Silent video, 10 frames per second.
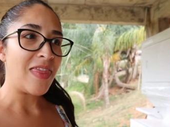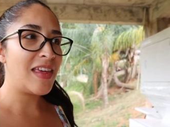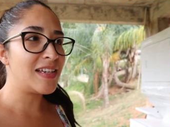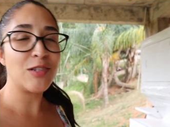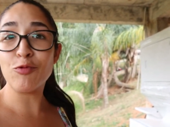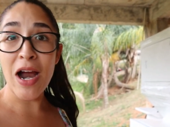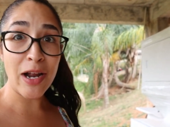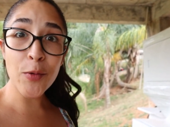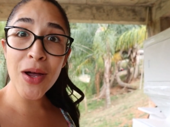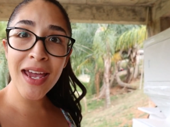things right
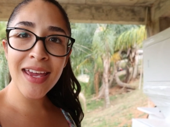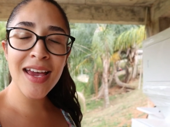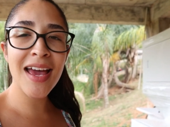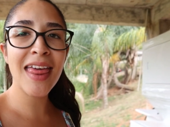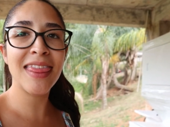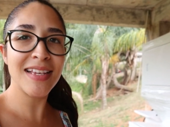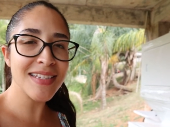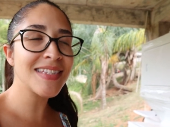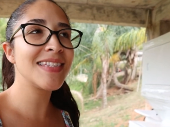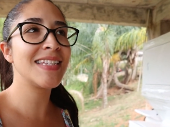away.
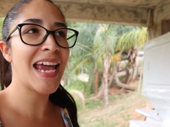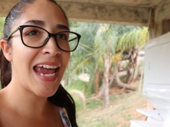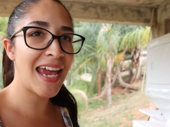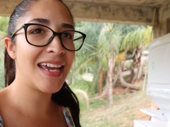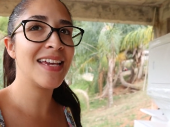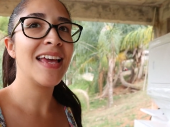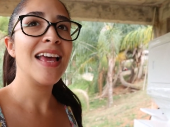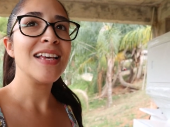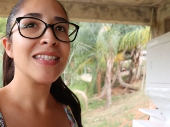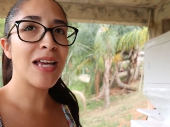Things take,
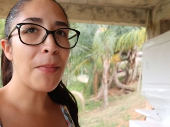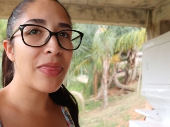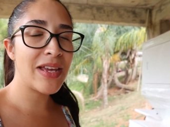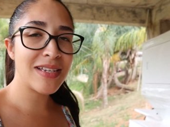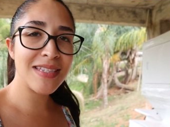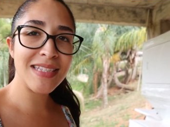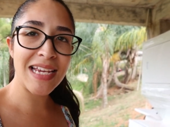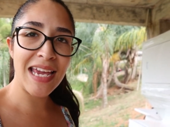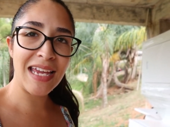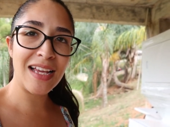some things
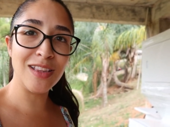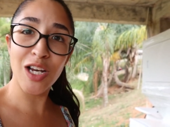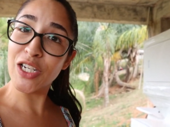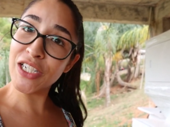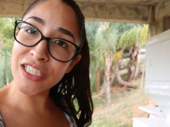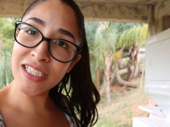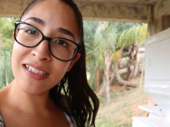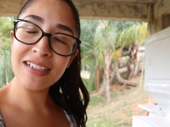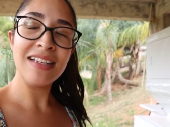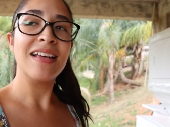take longer
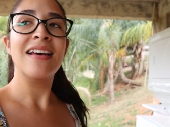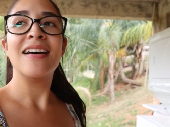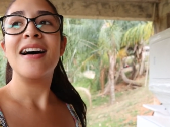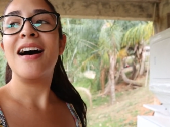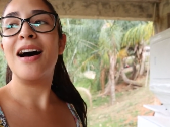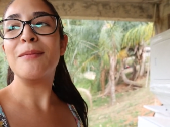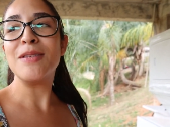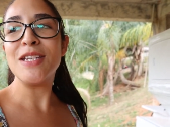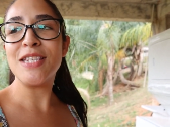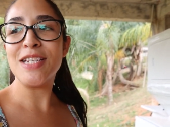um,
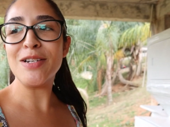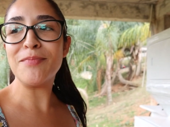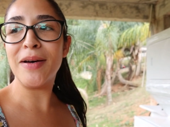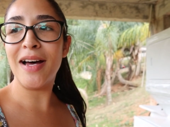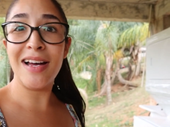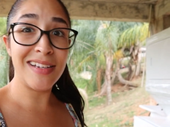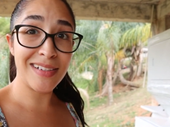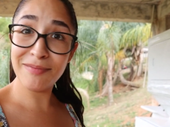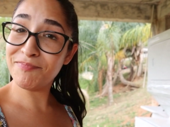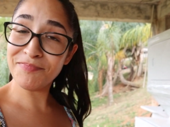to do, but
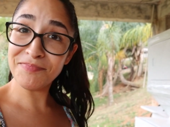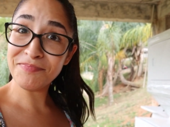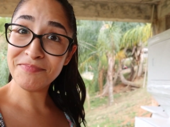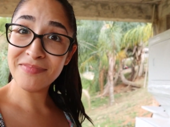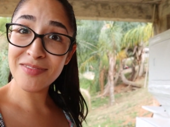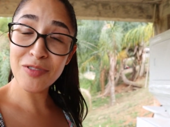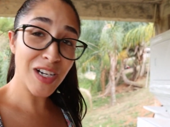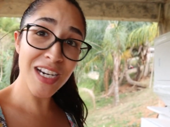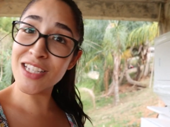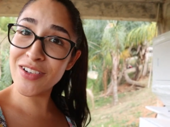we're
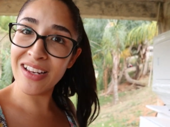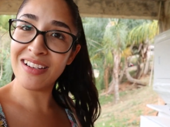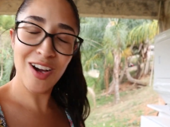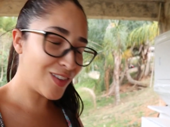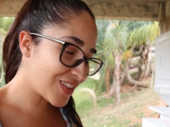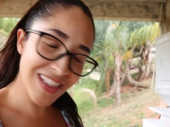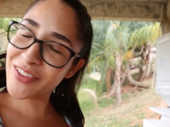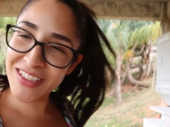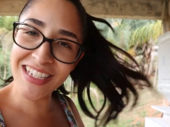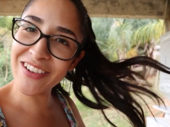gonna do it. Hopefully
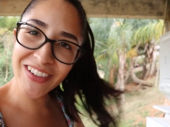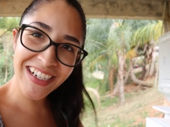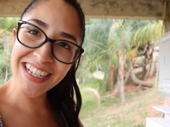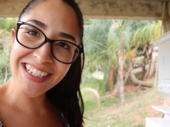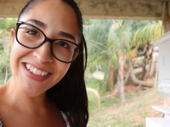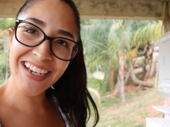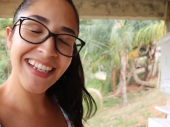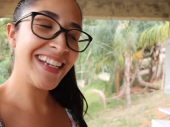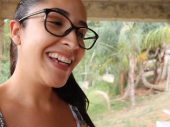one day we're gonna do it.